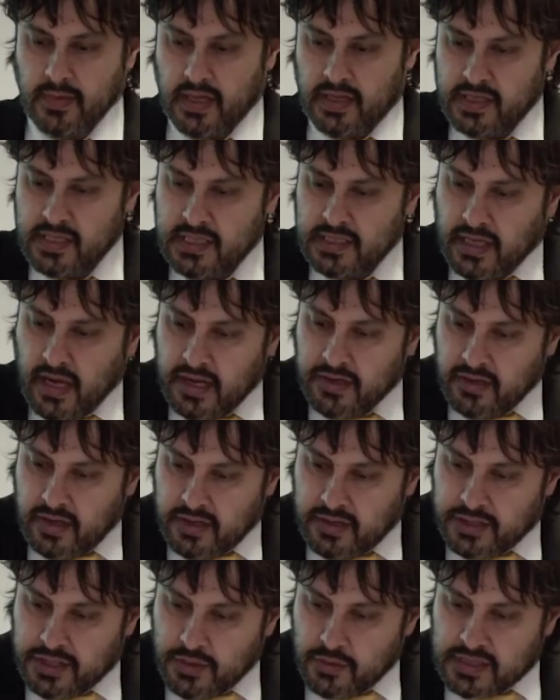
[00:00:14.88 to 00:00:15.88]
This is going to
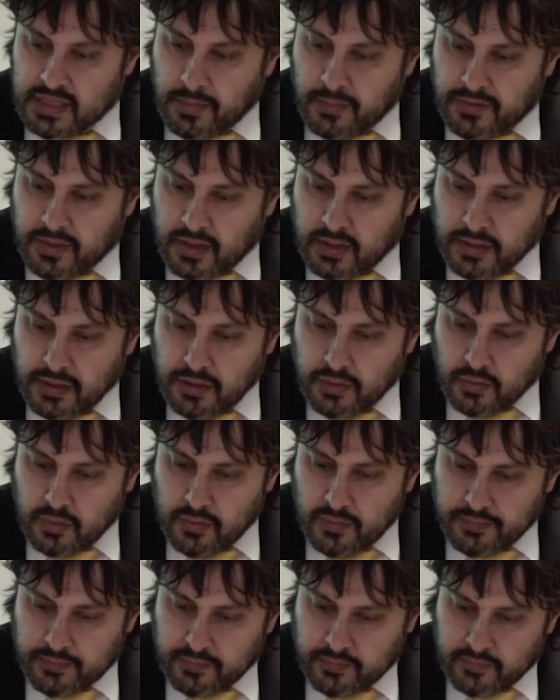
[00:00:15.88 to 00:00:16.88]
introduce something new,
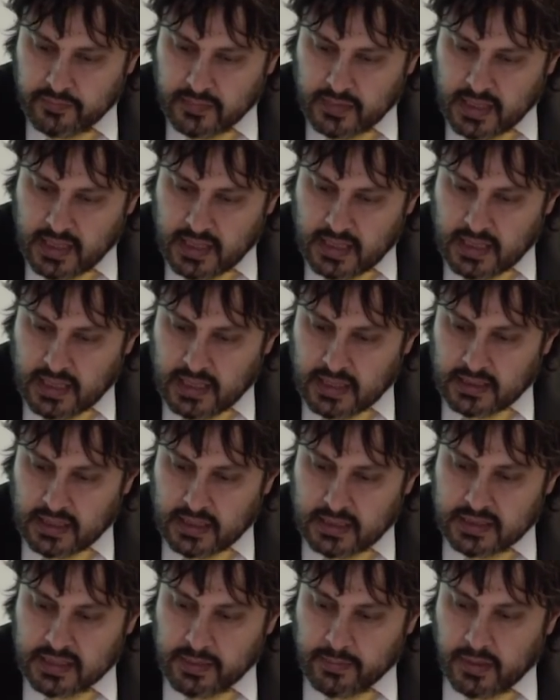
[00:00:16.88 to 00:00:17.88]
and
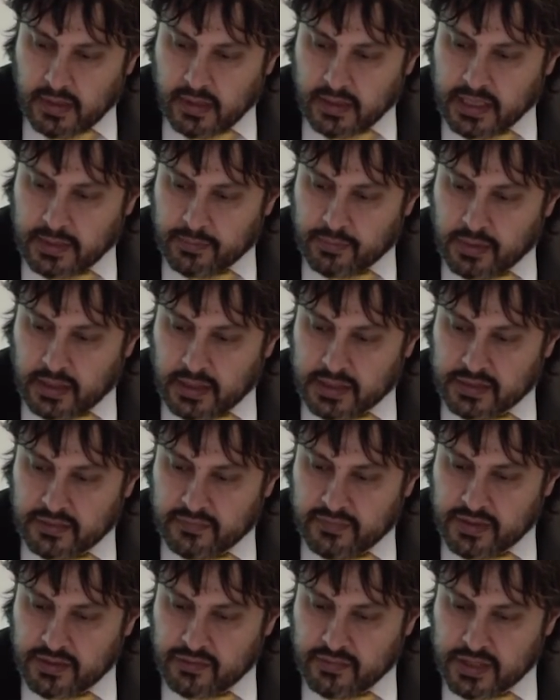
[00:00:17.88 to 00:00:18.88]
that's the market price
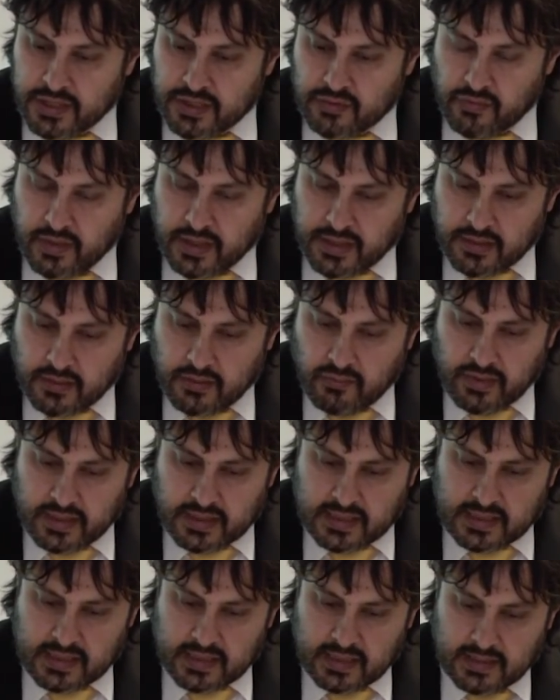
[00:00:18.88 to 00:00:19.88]
of interest rate
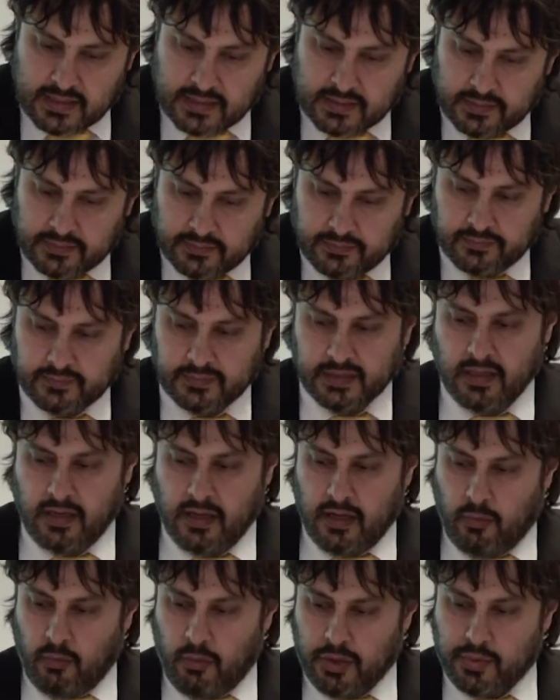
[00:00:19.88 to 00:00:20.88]
risk,
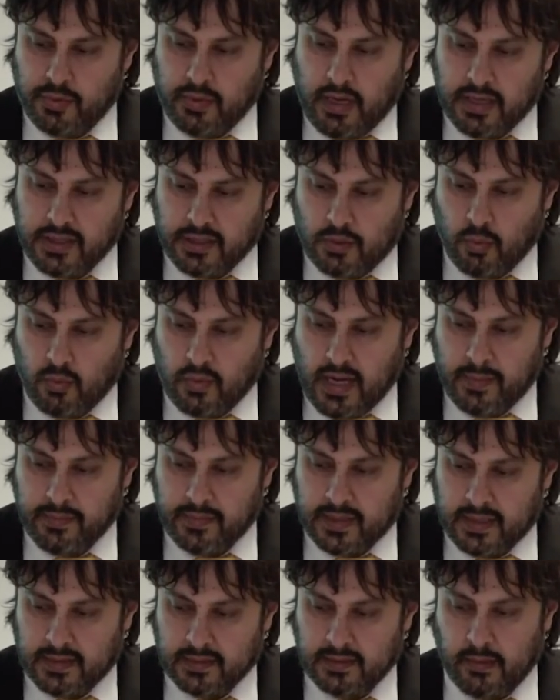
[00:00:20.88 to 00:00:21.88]
which we're going to call
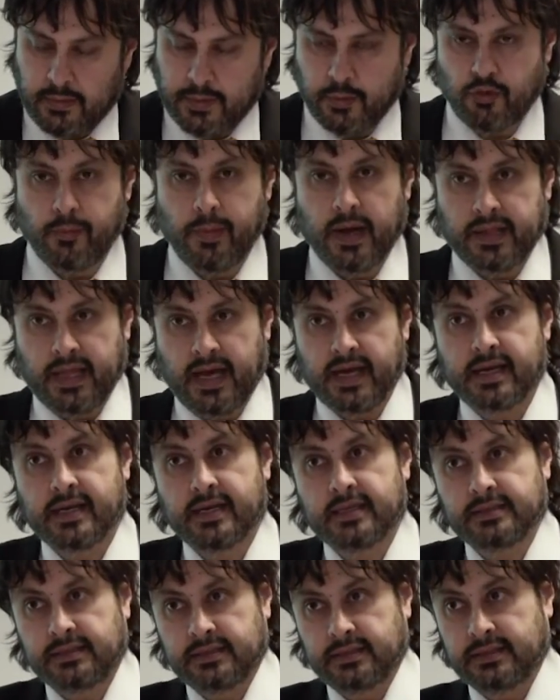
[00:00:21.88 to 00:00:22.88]
lambda. I'll talk about that,
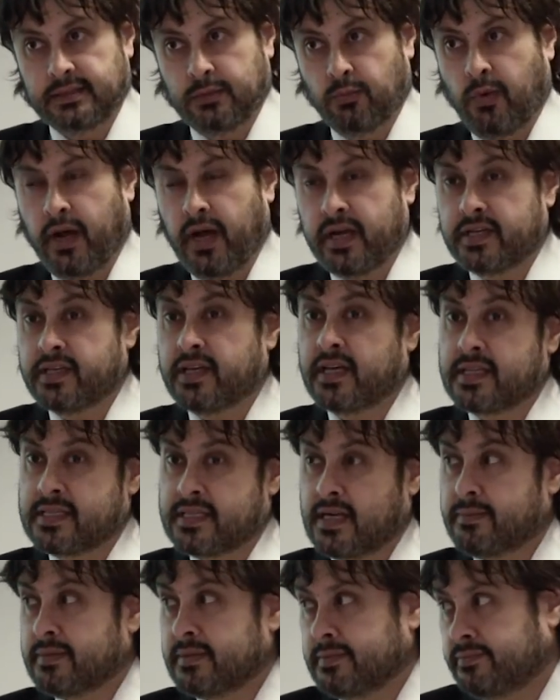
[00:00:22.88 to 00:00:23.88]
why it turns
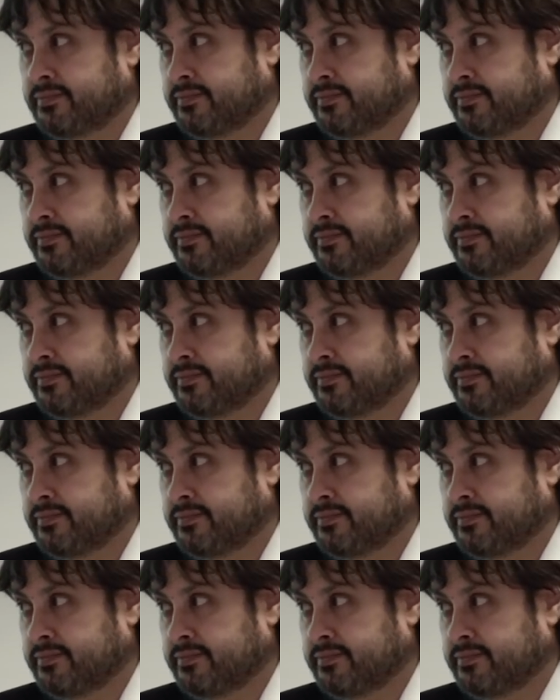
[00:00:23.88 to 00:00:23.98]
up,